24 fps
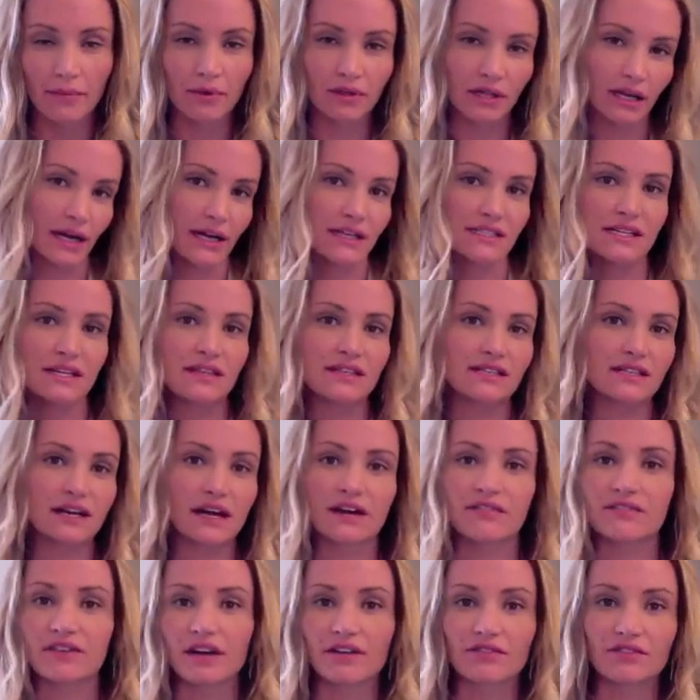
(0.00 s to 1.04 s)
But like I said, this is
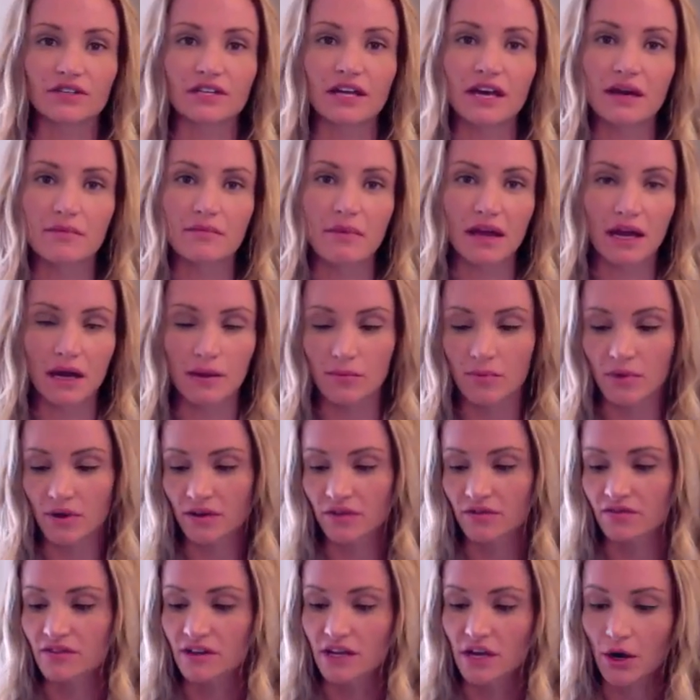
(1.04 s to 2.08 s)
kind of an everyday makeup
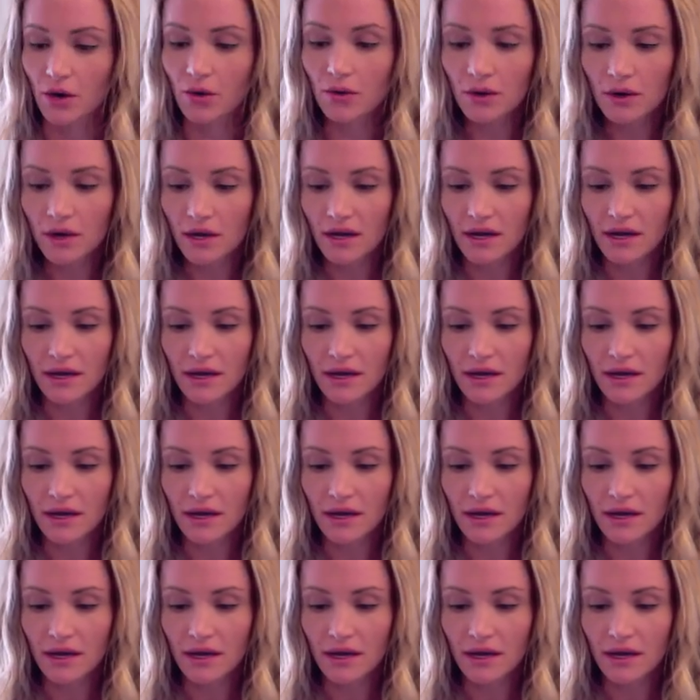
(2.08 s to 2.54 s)
video.